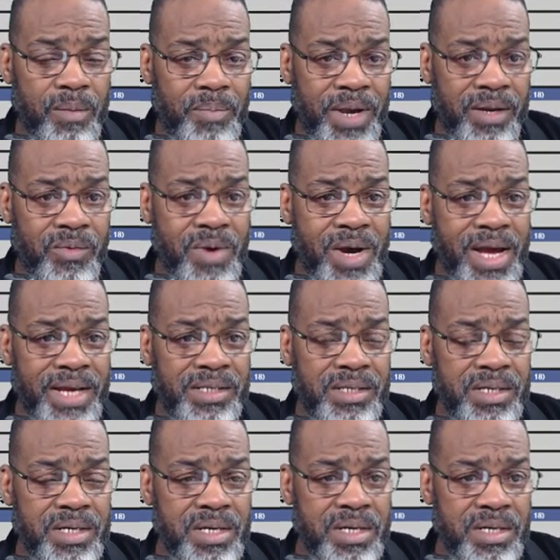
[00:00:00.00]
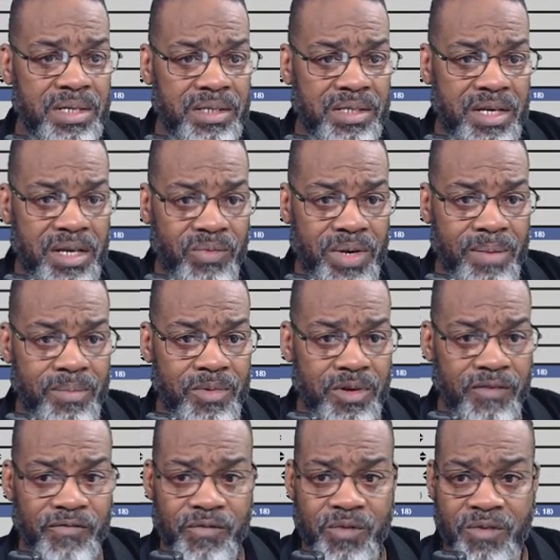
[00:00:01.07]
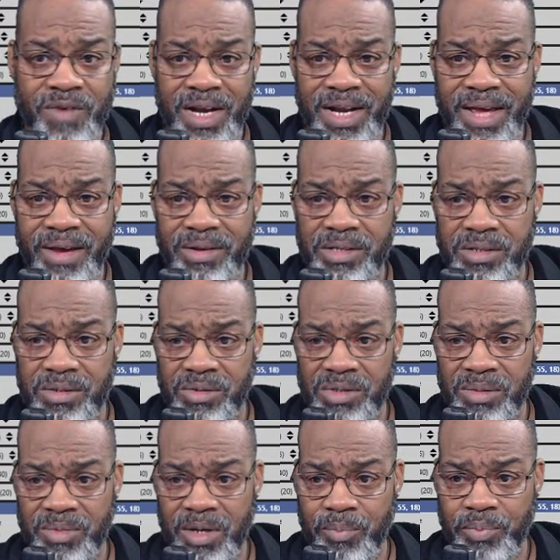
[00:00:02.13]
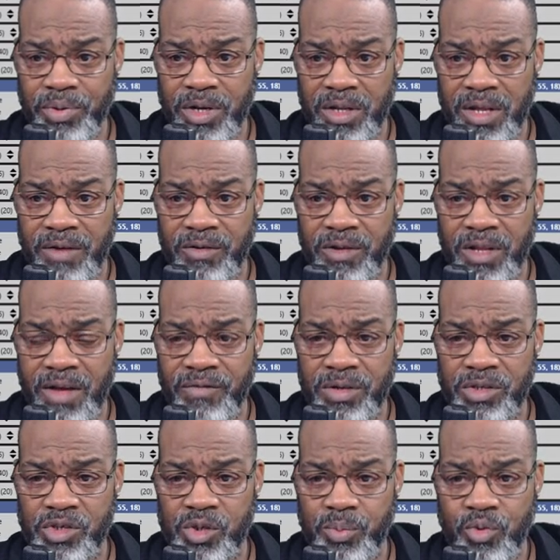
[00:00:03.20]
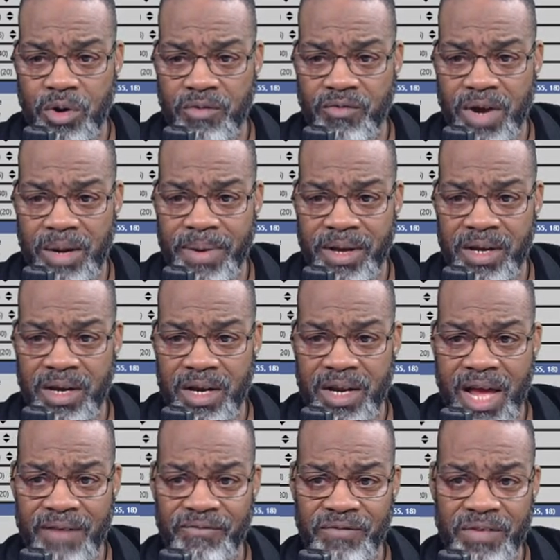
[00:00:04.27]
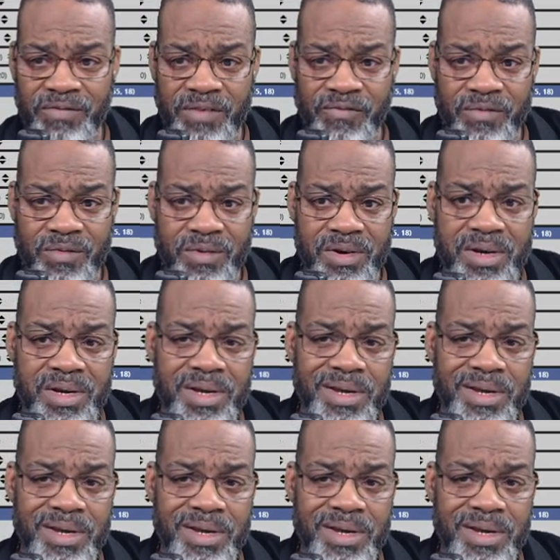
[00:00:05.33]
Pennywise, tell you what I'm looking for. Right now it's news. I'm going to put a low level of support right about here, 954.